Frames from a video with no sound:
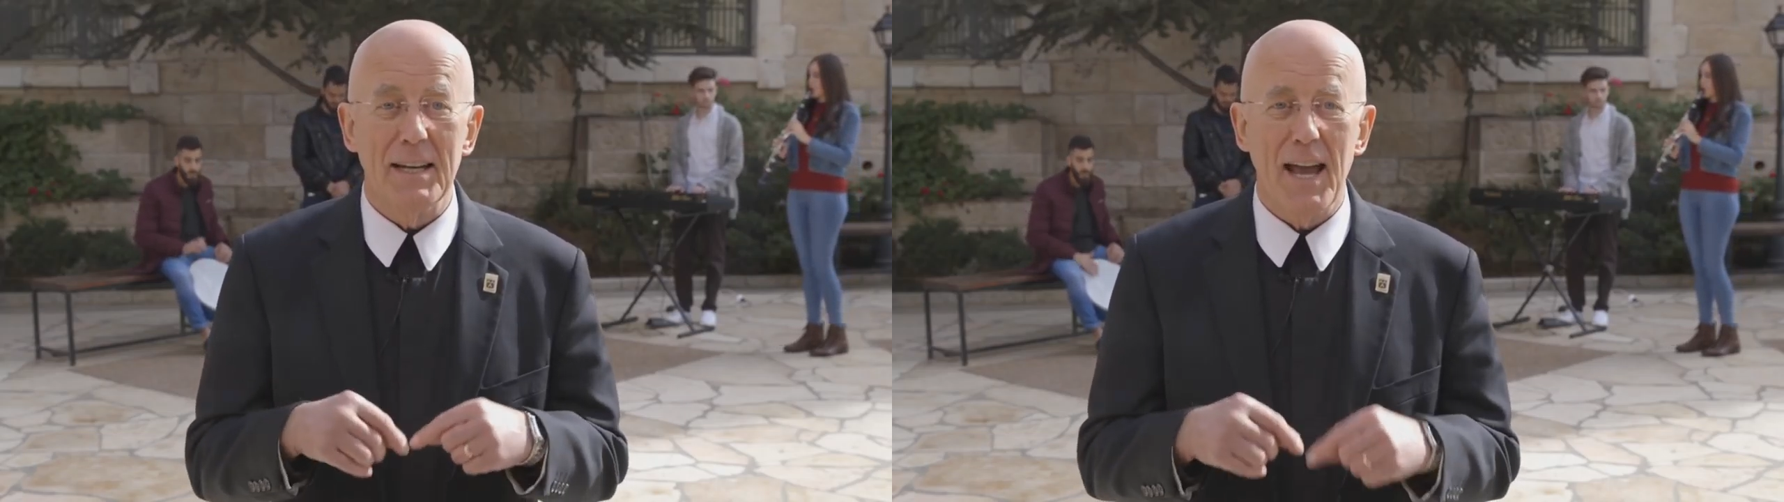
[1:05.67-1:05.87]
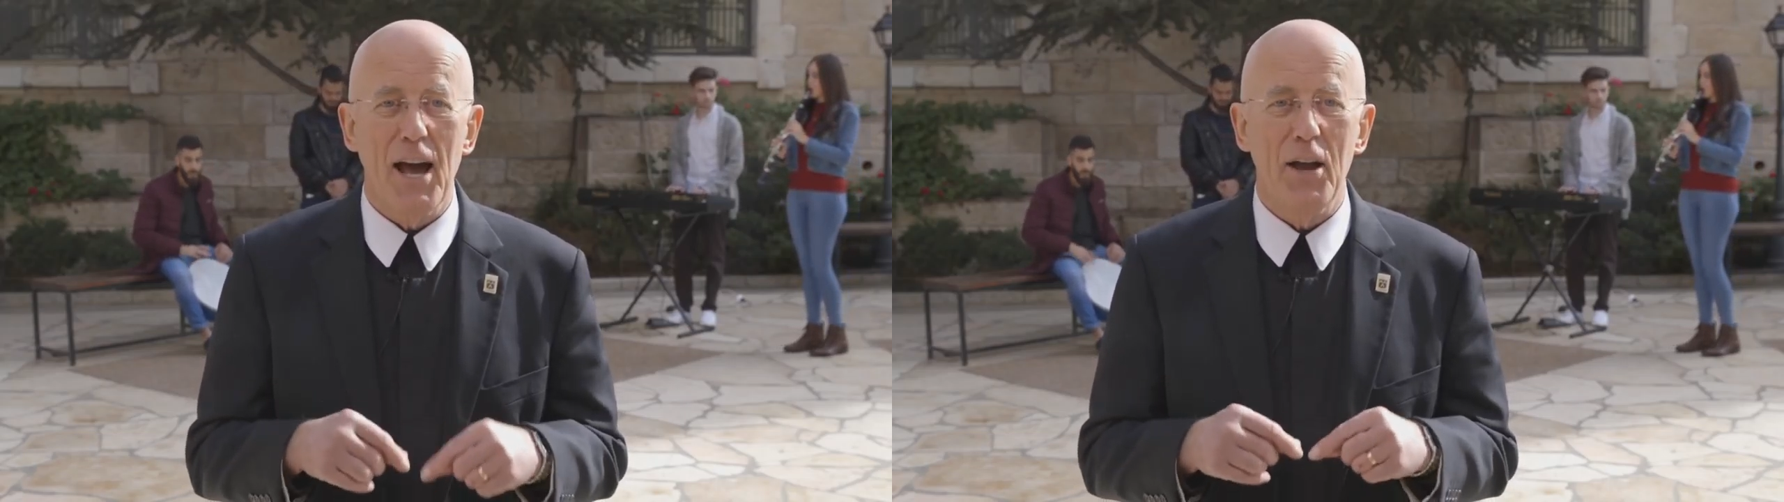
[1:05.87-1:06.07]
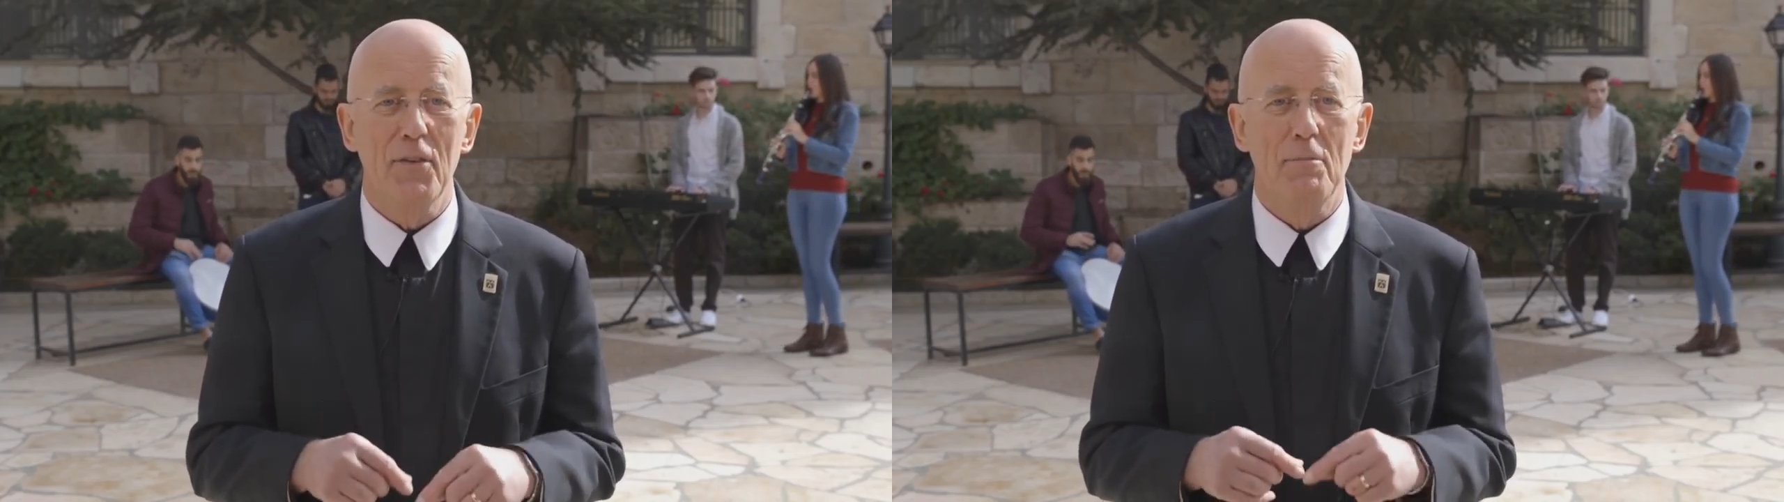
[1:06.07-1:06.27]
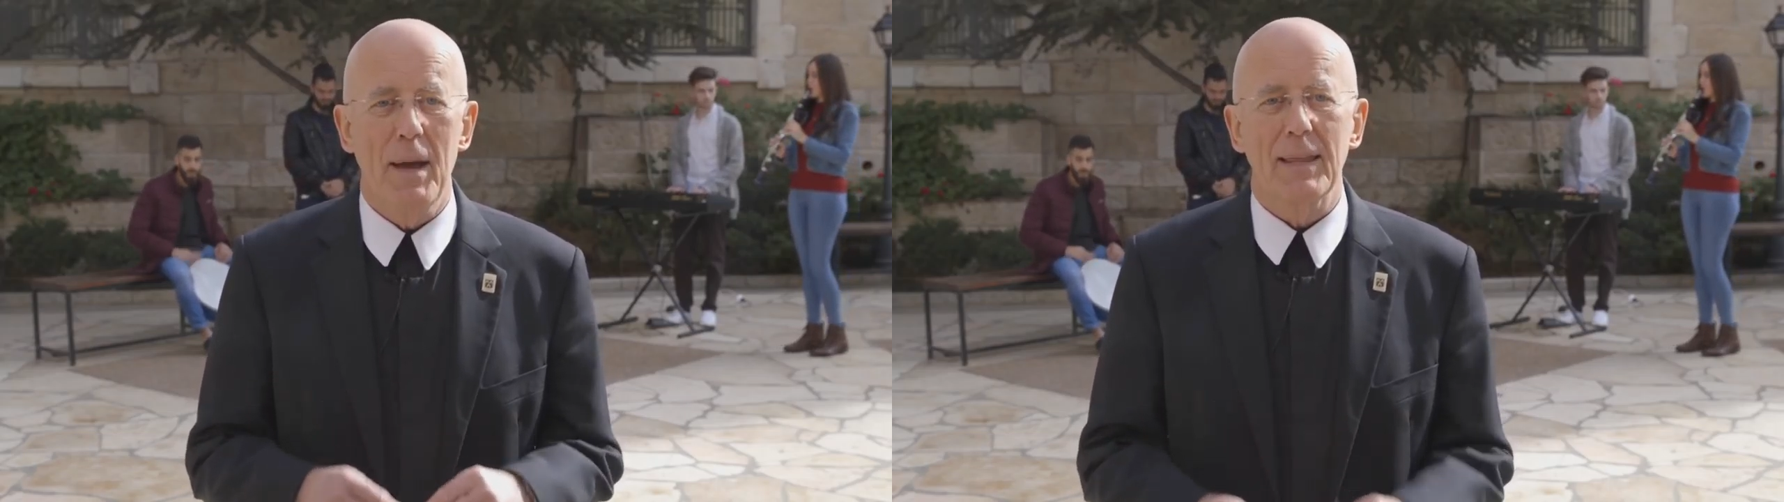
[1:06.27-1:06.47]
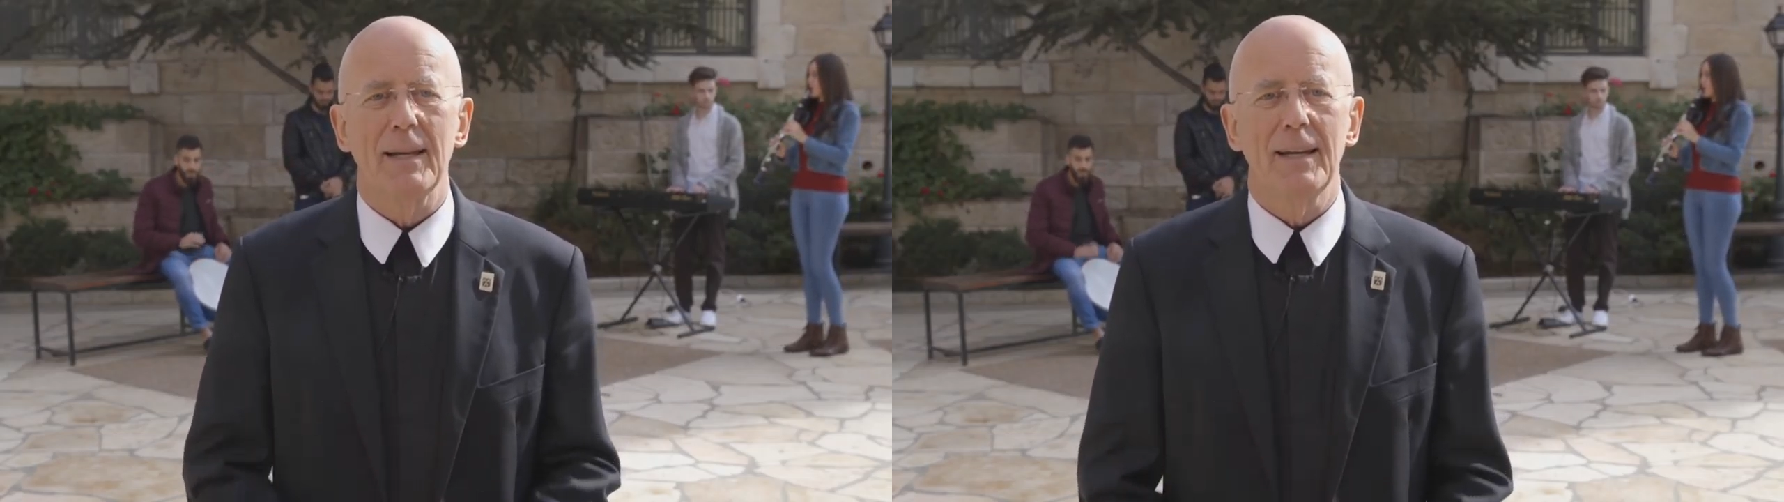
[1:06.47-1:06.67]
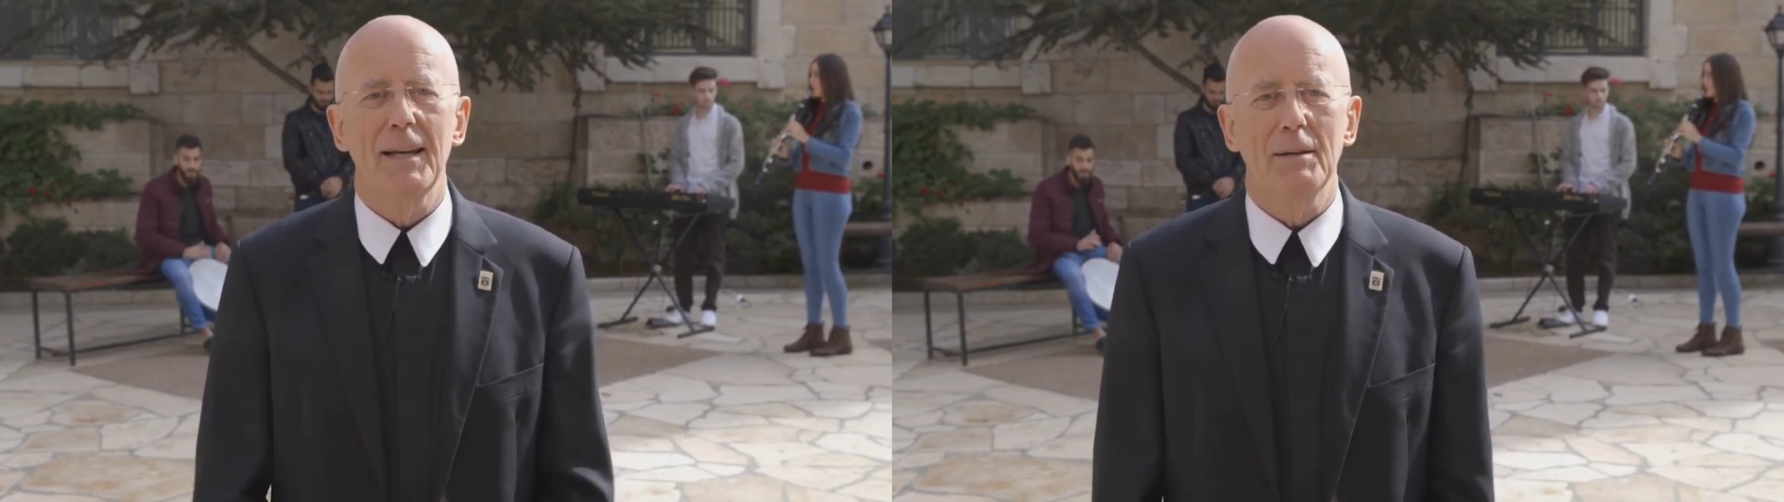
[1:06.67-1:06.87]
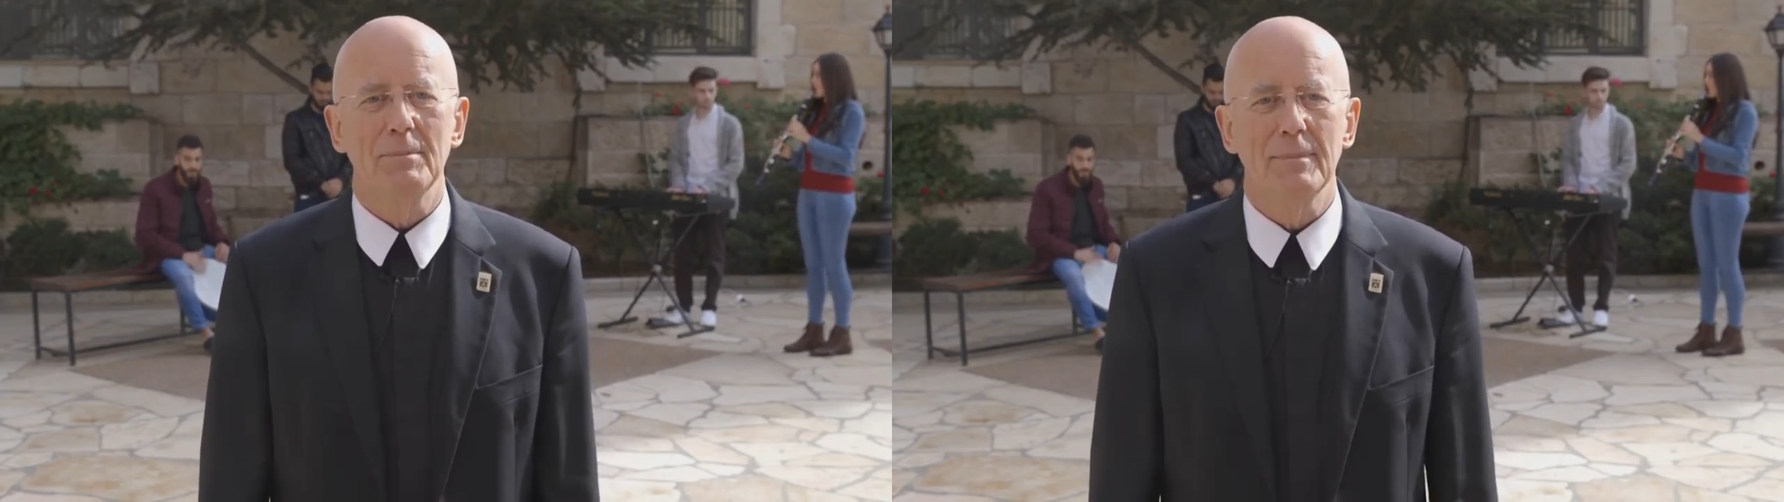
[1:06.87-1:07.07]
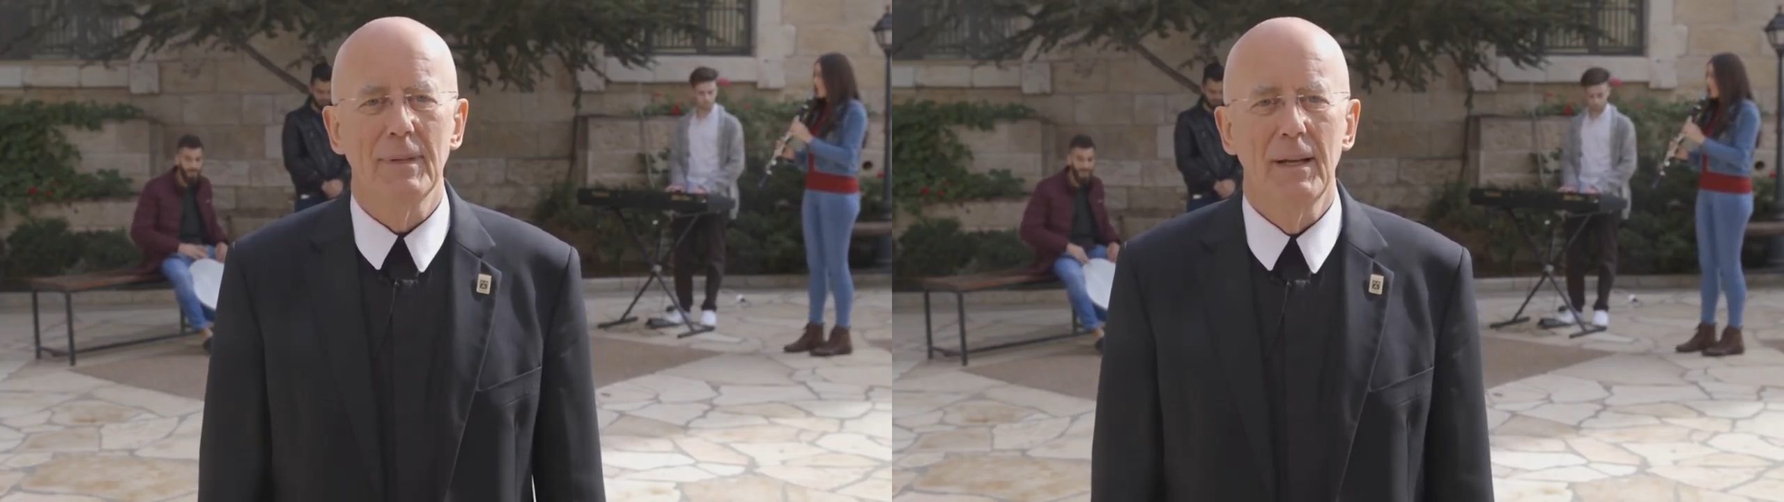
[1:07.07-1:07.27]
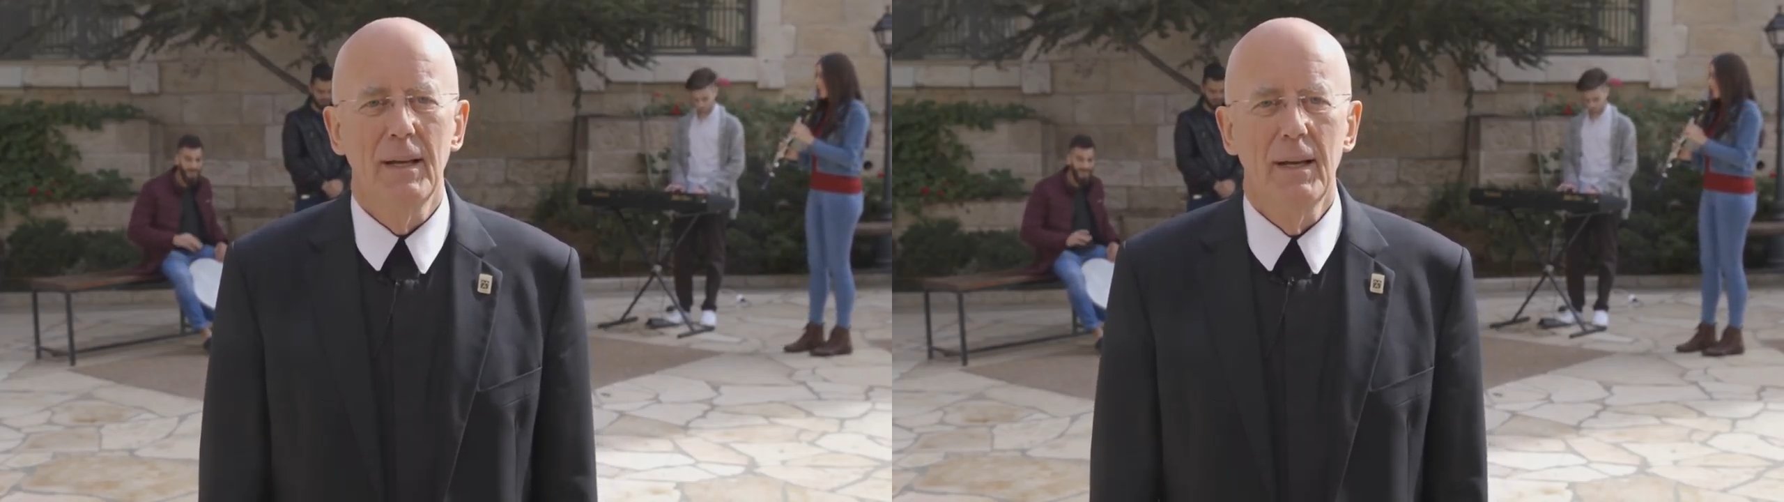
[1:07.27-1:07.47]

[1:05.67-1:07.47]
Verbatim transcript: town of Bethlehem.